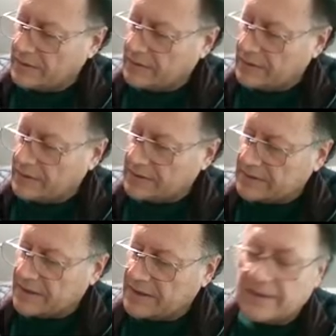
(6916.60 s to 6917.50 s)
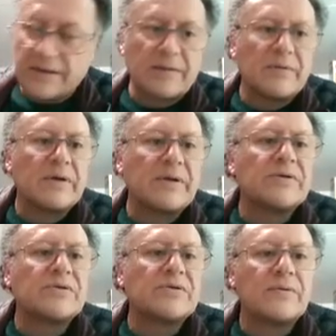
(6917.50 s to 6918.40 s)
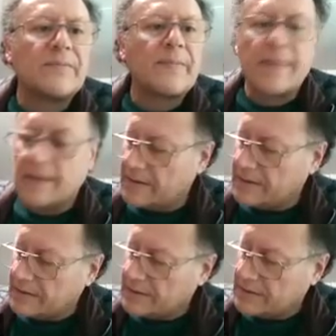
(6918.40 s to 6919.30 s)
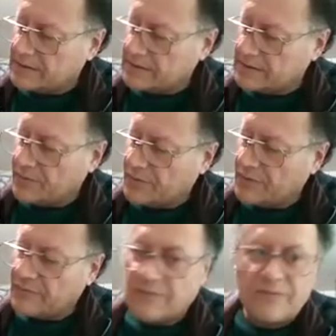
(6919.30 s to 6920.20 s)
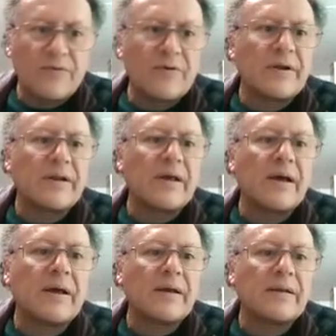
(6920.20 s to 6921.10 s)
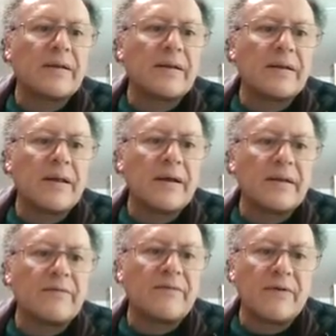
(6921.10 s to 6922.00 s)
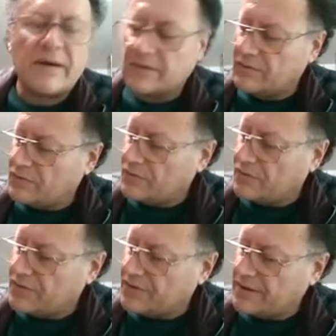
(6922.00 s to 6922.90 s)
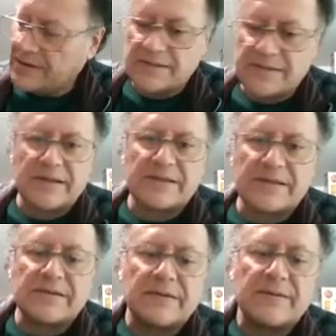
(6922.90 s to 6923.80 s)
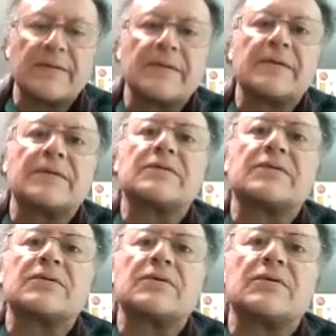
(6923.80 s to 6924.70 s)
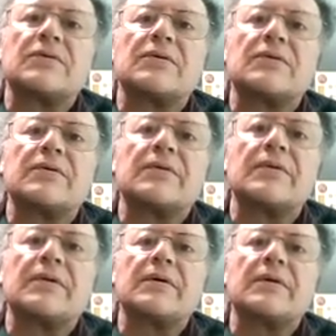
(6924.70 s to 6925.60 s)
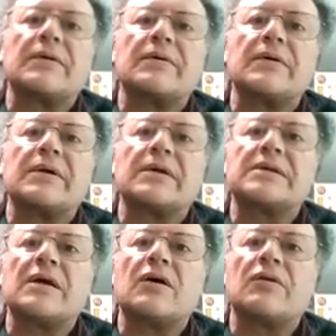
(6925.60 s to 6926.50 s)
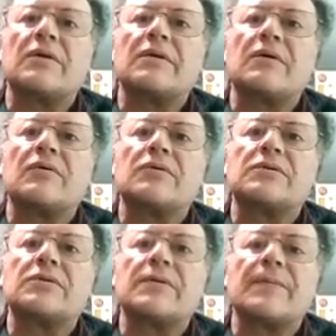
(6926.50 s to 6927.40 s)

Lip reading: and the standard deviation 0.4995 to 36. So you're gonna see now the notes.